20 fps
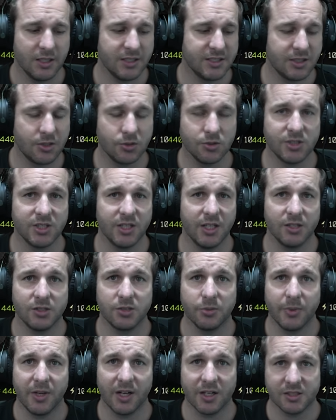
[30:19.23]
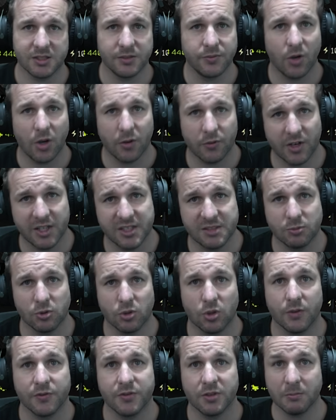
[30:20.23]
skill set to be able to survive raids
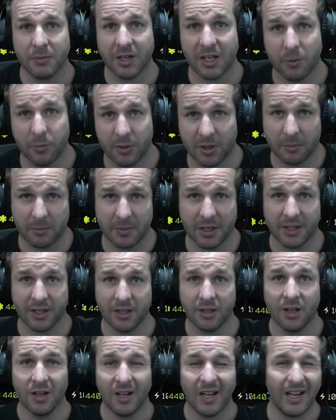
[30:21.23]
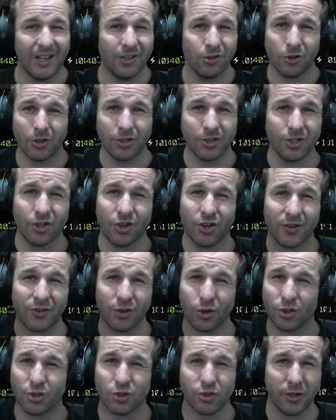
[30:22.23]
more often, make a bit of money, and you don't
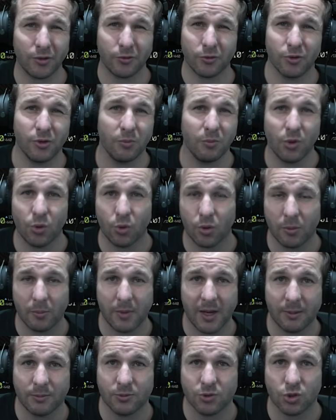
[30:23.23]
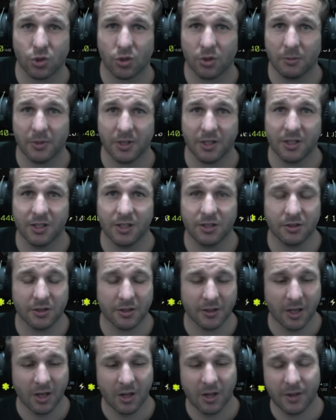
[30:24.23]
have to go straight through the middle of the map and try and make a
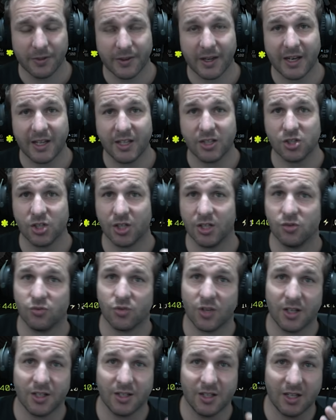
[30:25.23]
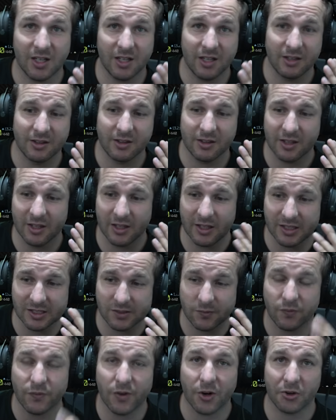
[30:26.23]
killing. That interchange run
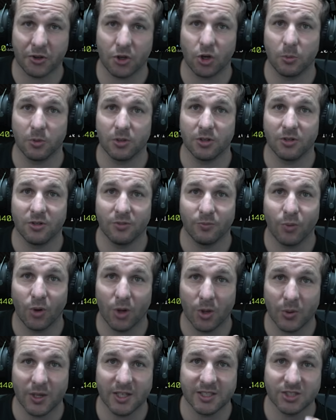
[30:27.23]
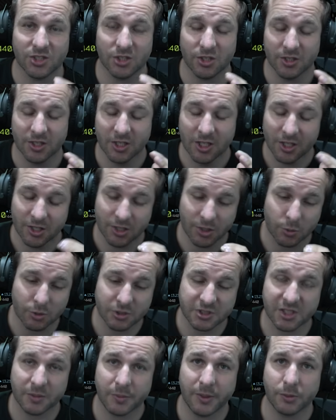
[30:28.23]
is very common, by the way. So you
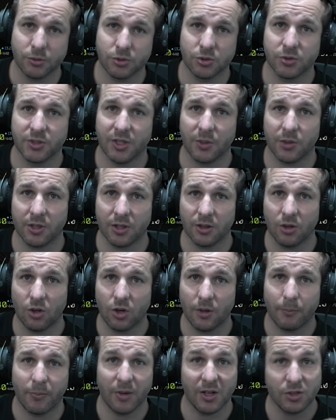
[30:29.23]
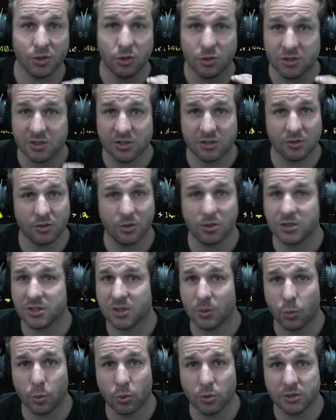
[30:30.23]
will see people doing that one a lot, but use
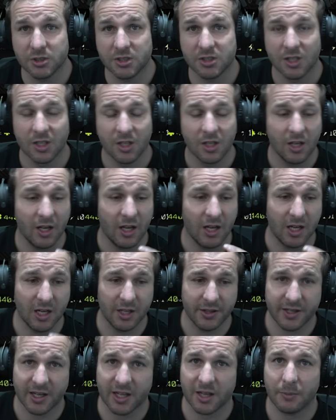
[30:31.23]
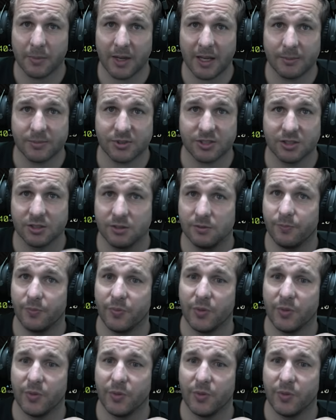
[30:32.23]
the woods, the other maps.